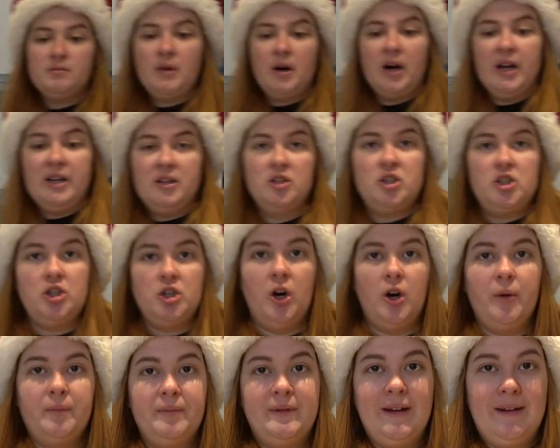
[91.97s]
my
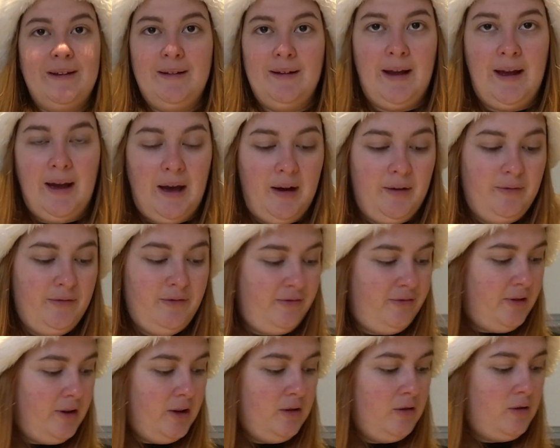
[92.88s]
chop didn't have
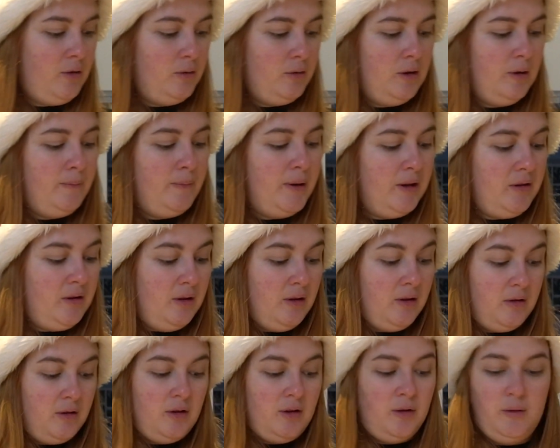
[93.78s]
unsalted
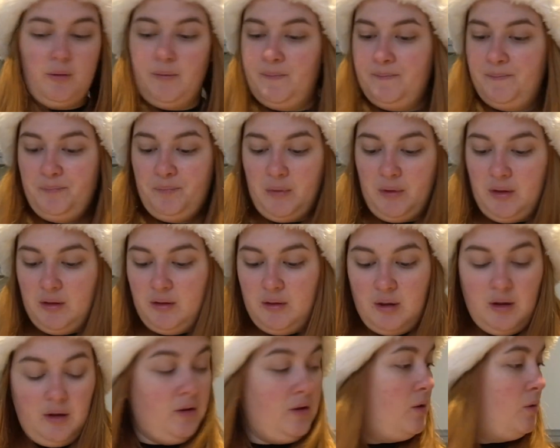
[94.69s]
butter, so
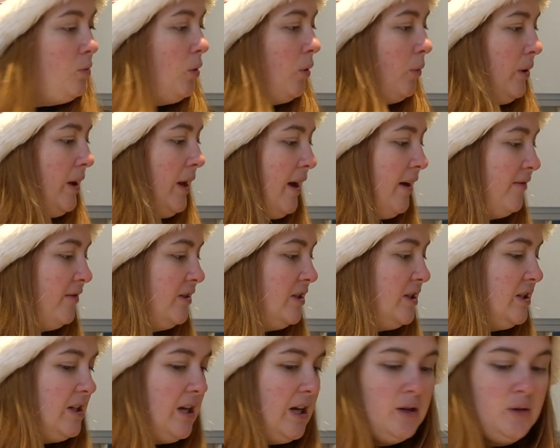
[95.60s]
this is what we have
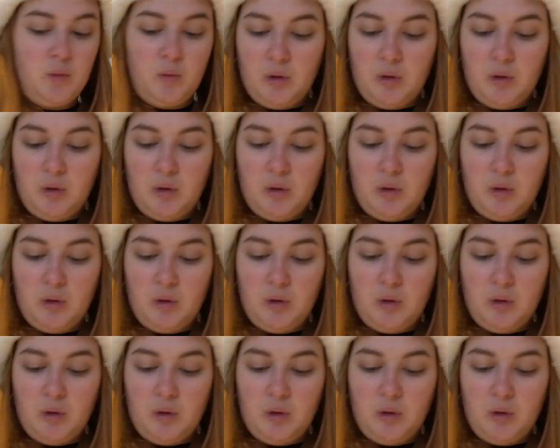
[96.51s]
instead.